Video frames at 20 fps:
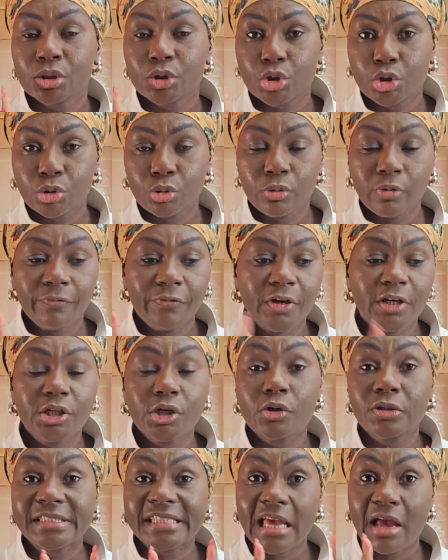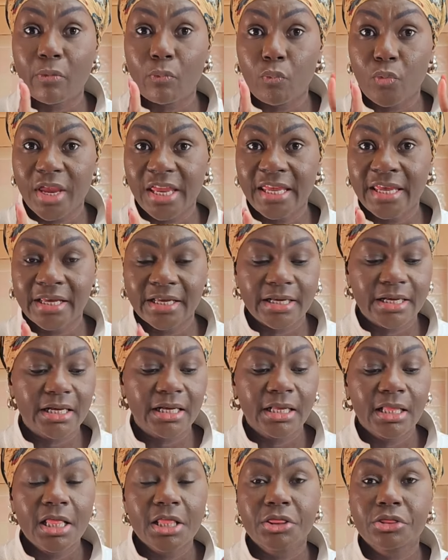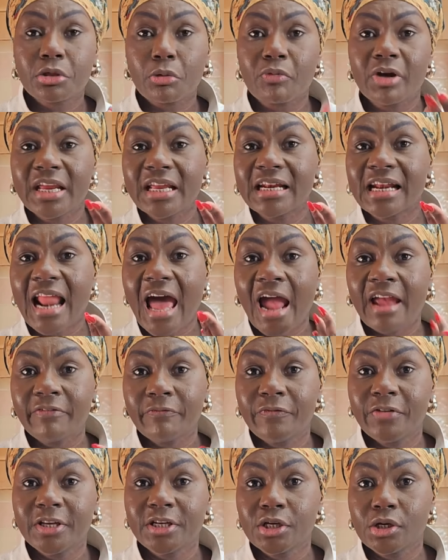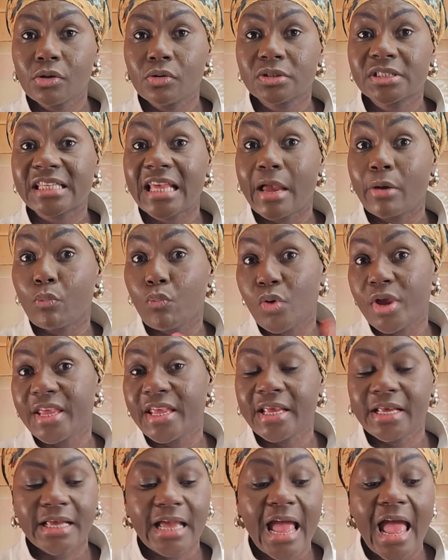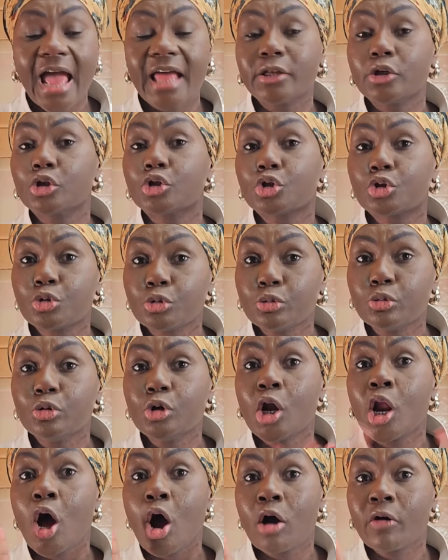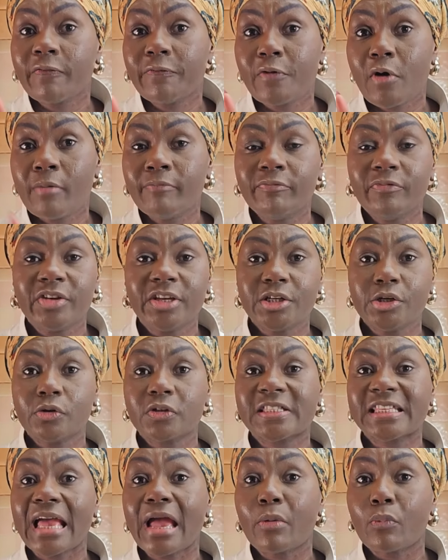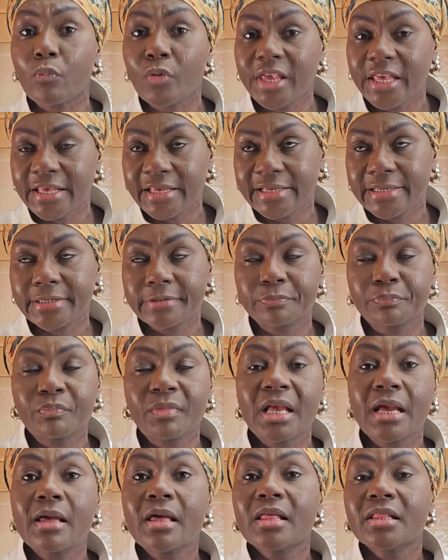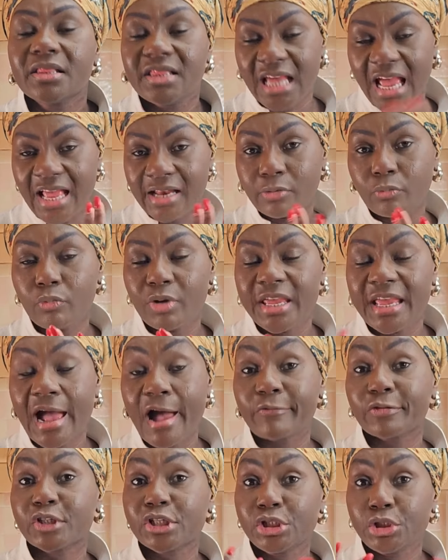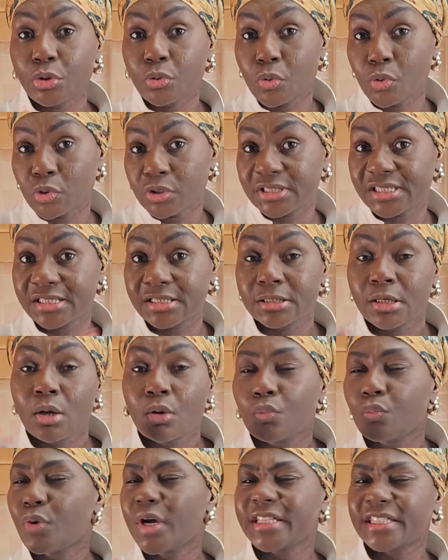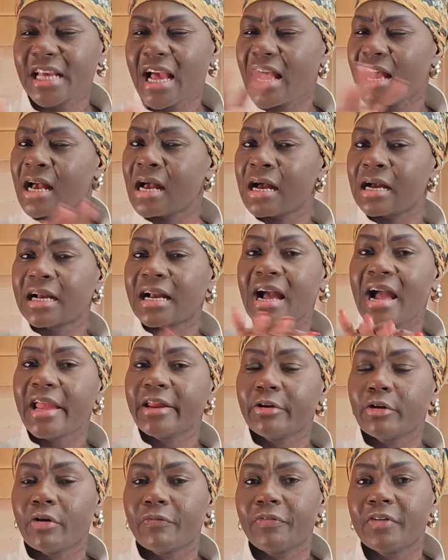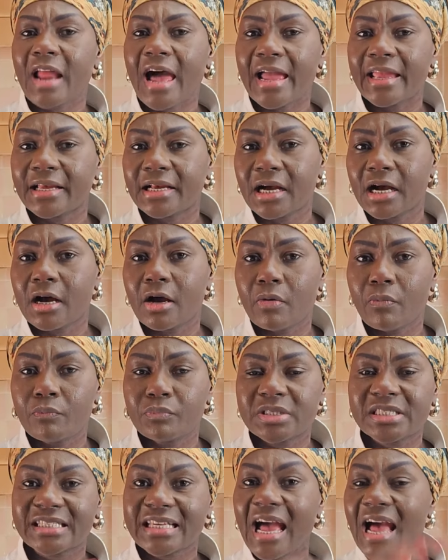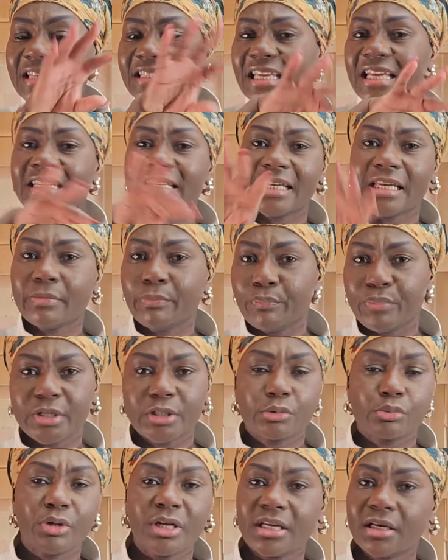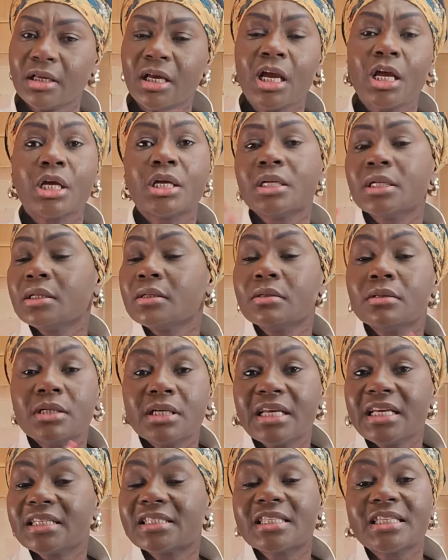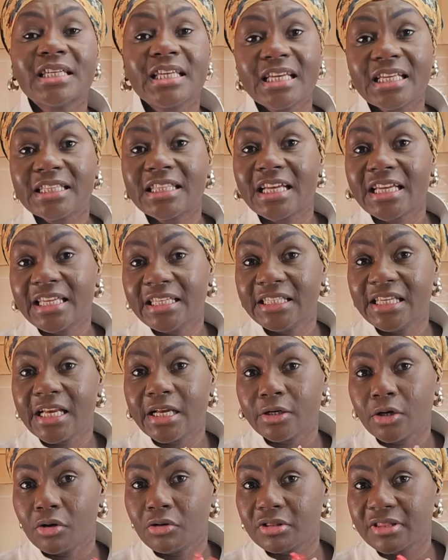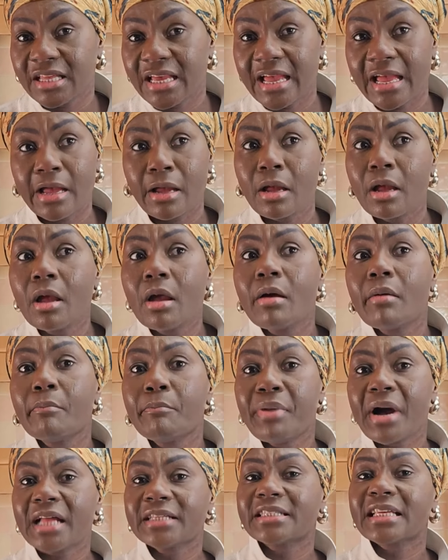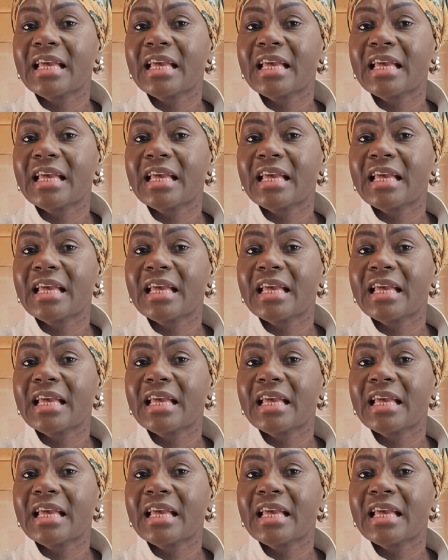2 videos a week, 3 live videos a week, and 2 long form videos a week. Then we have shorts, which are kind of like scattered in between. It's neither here nor there, but